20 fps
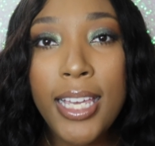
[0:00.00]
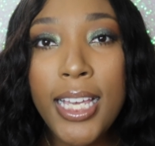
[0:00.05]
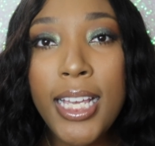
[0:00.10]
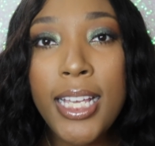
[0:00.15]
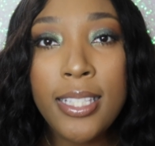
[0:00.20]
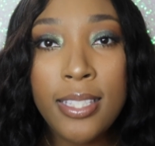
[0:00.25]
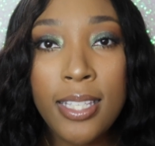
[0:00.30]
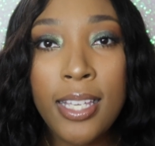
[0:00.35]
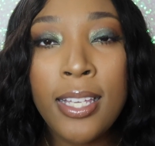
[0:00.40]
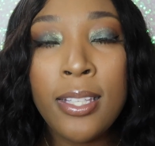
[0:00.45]

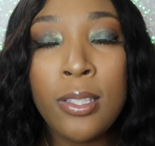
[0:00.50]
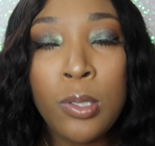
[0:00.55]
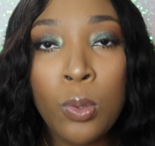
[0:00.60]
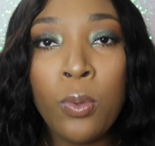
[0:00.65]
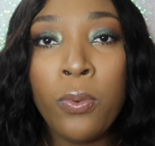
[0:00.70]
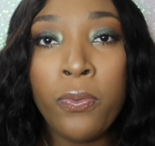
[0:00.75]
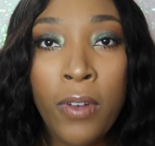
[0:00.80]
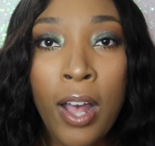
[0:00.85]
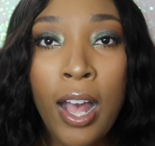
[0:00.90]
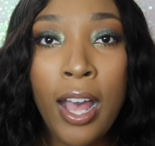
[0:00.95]
easy
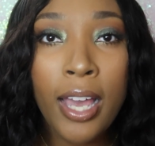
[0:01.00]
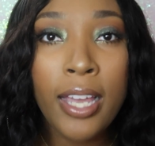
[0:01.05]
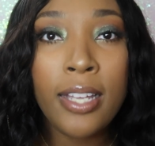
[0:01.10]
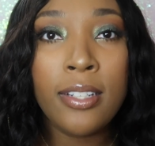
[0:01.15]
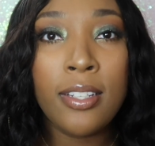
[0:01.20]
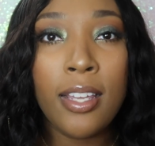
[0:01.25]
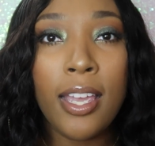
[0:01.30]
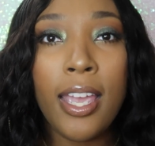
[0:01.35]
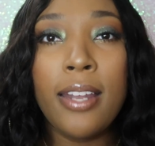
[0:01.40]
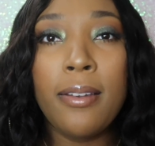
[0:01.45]
to
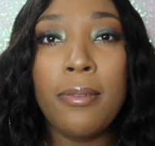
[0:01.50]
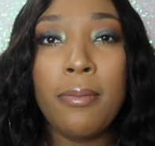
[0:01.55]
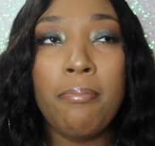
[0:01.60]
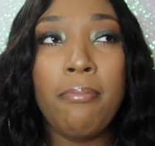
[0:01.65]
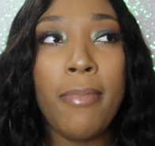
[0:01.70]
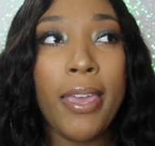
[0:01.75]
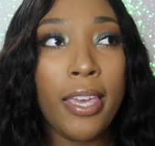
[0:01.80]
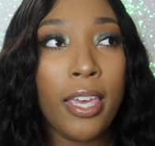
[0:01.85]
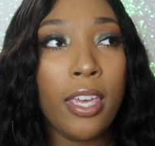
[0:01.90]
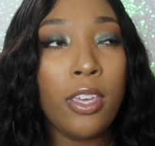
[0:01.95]
find and
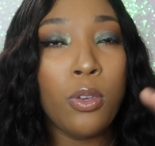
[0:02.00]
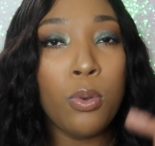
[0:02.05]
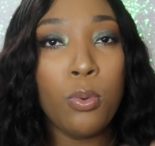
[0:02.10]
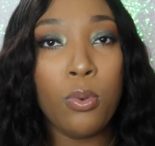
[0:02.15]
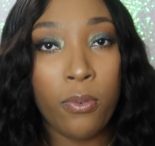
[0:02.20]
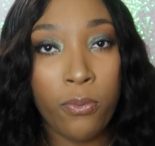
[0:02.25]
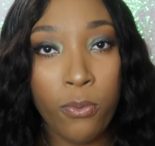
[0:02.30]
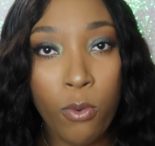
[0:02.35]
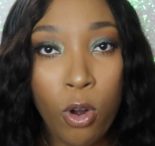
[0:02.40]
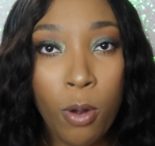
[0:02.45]
make it
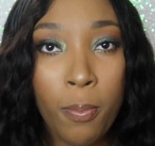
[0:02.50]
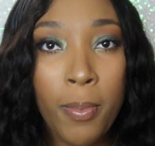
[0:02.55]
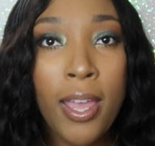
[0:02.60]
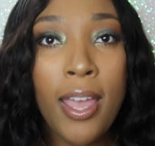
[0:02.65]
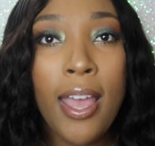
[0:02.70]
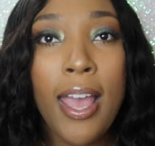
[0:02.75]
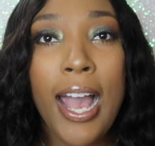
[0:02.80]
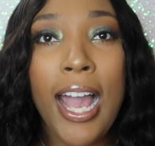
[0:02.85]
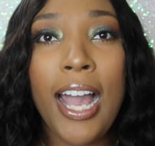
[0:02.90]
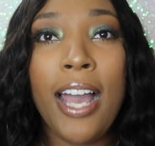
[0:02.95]
uniform.
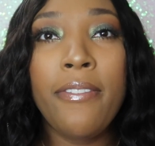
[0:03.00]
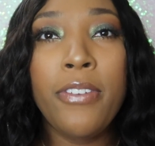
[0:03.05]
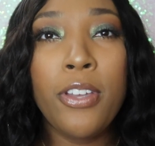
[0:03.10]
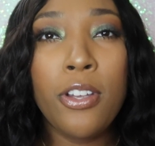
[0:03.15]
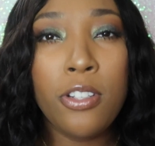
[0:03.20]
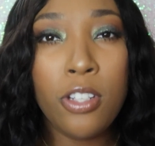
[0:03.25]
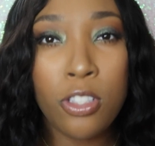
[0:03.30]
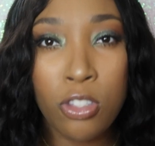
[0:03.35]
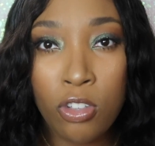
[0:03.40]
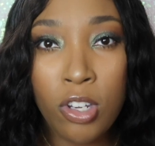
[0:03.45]
Have
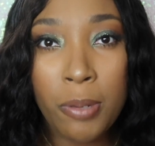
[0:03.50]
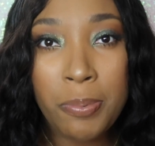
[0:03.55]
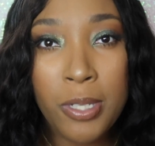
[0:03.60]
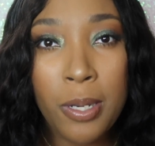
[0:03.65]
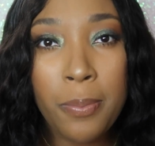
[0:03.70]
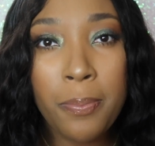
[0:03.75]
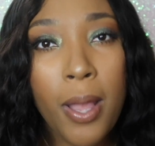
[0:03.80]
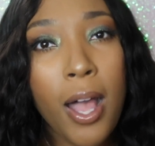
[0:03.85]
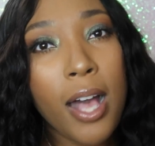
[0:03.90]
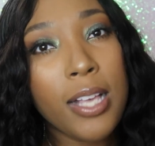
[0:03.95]
your
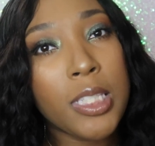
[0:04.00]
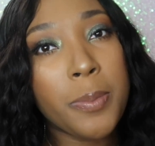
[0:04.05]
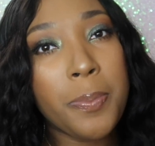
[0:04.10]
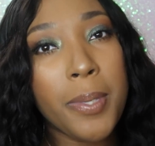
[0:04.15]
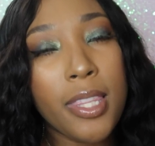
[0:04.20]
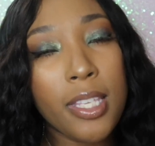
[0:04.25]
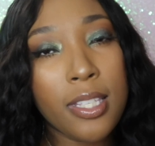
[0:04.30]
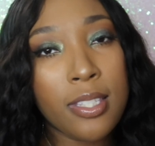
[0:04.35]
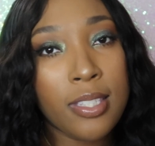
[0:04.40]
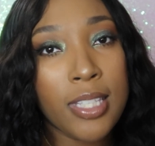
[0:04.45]
description box
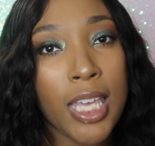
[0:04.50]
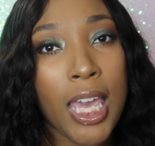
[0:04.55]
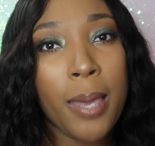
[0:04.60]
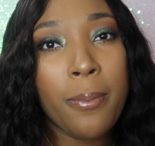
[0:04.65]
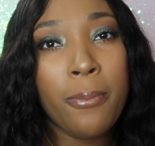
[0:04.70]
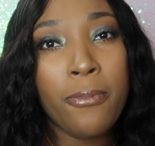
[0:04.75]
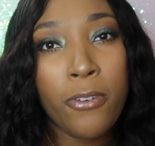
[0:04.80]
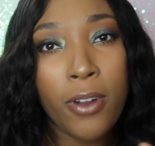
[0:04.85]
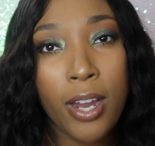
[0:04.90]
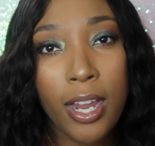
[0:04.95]
be the
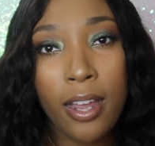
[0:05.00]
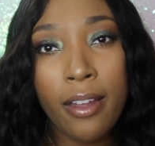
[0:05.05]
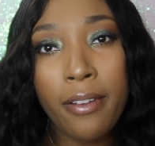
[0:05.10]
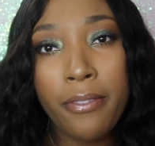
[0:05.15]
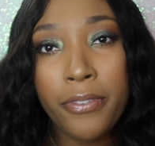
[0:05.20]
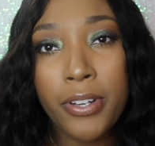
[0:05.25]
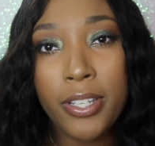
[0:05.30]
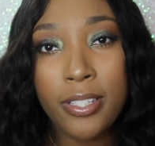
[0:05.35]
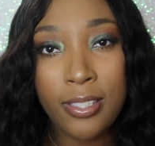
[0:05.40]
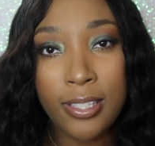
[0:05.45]
same for
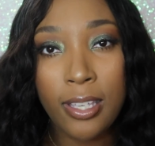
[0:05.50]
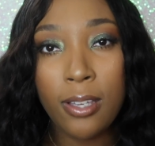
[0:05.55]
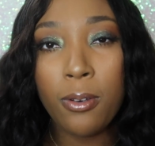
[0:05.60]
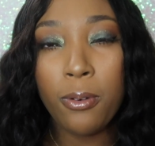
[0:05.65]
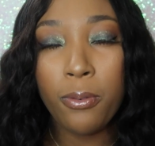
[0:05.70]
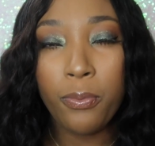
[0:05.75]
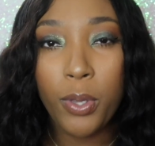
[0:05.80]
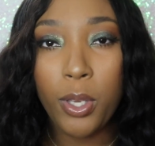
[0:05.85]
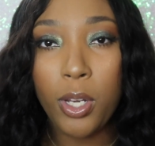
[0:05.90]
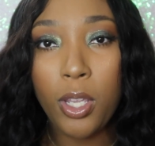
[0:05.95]
every
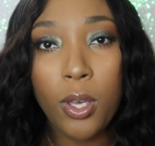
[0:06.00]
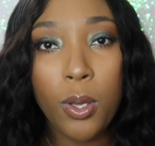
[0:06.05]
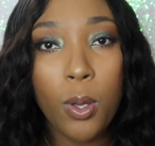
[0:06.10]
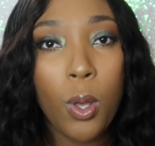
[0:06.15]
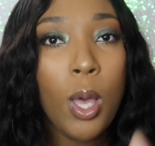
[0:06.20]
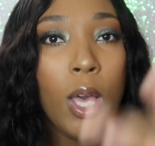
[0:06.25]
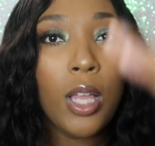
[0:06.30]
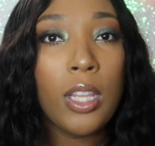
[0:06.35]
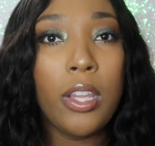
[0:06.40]
single video.